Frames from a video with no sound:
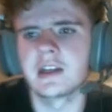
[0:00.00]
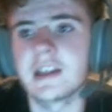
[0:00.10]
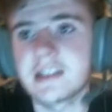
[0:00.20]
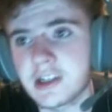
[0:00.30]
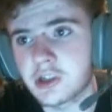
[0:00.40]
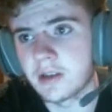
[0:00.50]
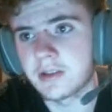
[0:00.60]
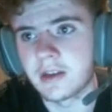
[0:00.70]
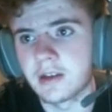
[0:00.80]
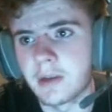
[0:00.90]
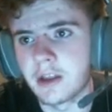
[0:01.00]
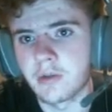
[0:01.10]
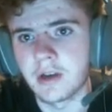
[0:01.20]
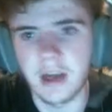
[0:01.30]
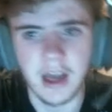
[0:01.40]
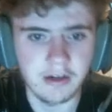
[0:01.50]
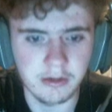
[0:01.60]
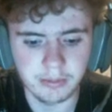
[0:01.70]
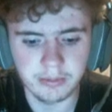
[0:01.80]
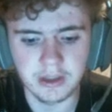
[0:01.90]
It's actually a thing, by the way. I want to
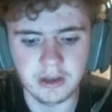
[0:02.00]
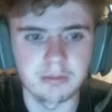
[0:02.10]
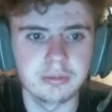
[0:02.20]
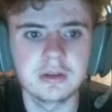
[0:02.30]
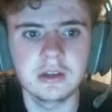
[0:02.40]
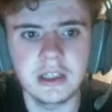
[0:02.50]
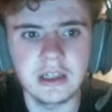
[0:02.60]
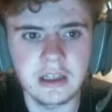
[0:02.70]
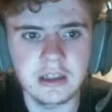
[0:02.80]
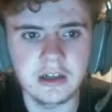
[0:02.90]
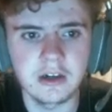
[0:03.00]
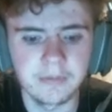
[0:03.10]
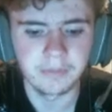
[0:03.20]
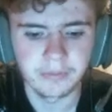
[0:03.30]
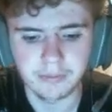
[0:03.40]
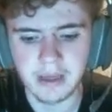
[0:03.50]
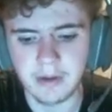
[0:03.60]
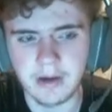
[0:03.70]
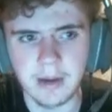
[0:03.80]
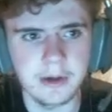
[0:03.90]
be completely clear. Bambi
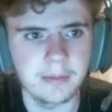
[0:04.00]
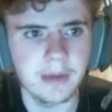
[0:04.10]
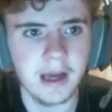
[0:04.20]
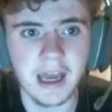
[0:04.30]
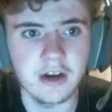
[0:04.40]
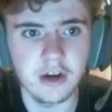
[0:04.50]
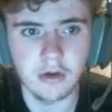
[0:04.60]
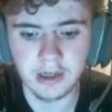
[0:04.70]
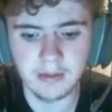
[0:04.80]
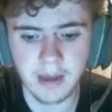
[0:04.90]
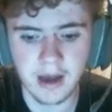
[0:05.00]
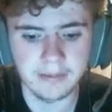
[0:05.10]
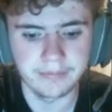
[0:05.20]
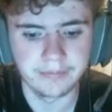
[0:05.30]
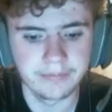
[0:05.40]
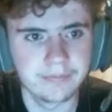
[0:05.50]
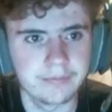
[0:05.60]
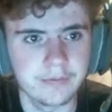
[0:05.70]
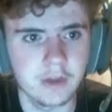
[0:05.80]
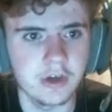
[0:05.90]
Raptor. I had no idea about him.
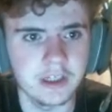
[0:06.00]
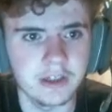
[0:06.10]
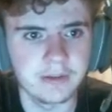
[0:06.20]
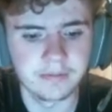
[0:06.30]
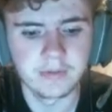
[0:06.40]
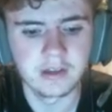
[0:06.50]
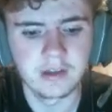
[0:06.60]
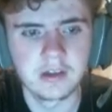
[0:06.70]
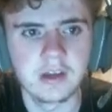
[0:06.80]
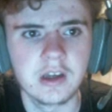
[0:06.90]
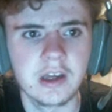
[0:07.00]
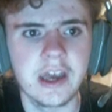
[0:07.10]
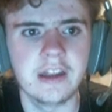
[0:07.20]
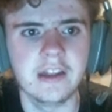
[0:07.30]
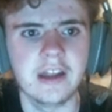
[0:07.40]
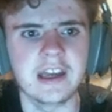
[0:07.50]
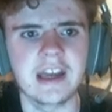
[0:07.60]
No idea. And like